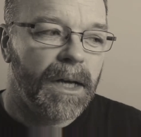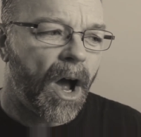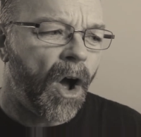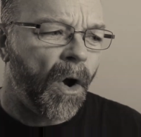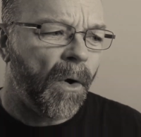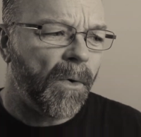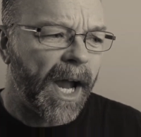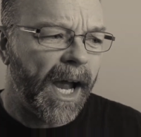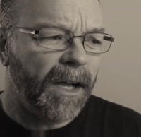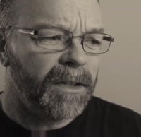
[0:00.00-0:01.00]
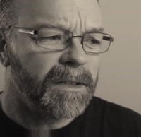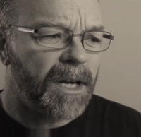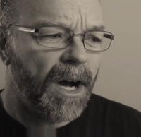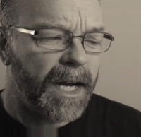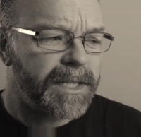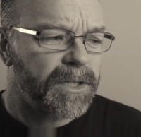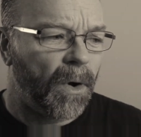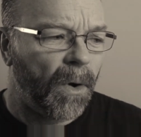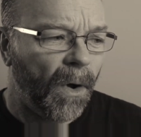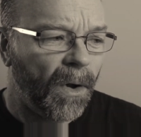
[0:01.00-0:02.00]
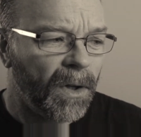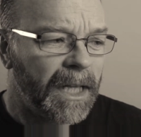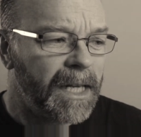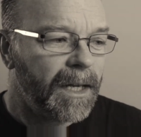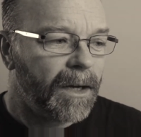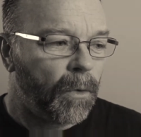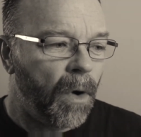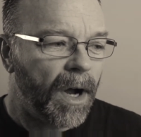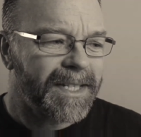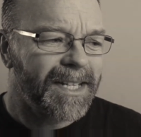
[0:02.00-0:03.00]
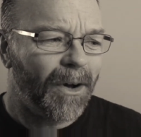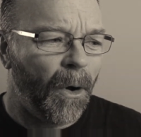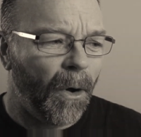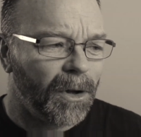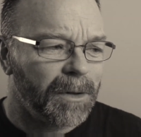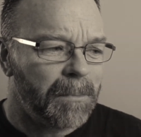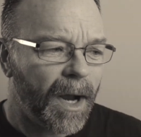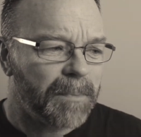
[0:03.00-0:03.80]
Oh, hell kite, all? What? All my